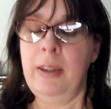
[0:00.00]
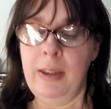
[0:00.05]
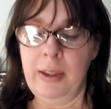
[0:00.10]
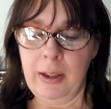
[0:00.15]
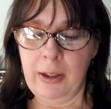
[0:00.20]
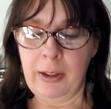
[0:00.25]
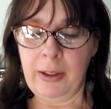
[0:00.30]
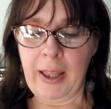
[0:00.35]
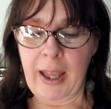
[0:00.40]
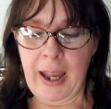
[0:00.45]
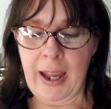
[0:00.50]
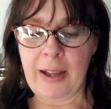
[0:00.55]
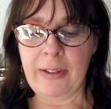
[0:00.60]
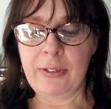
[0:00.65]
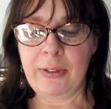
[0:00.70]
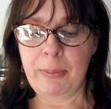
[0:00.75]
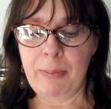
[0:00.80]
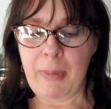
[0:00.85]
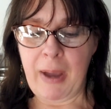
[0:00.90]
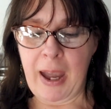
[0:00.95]
the
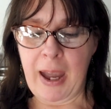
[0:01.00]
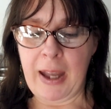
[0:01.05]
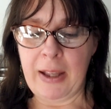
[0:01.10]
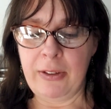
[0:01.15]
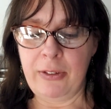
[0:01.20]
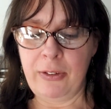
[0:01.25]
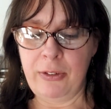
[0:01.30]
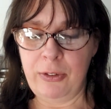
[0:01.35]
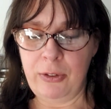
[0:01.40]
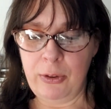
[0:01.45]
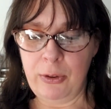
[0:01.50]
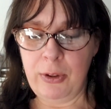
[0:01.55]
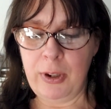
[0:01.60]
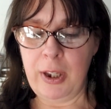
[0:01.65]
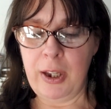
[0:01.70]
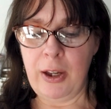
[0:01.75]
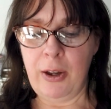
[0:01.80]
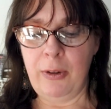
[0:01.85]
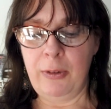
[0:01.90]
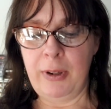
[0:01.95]
Glass Mat
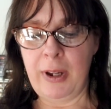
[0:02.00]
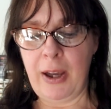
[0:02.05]
Studio.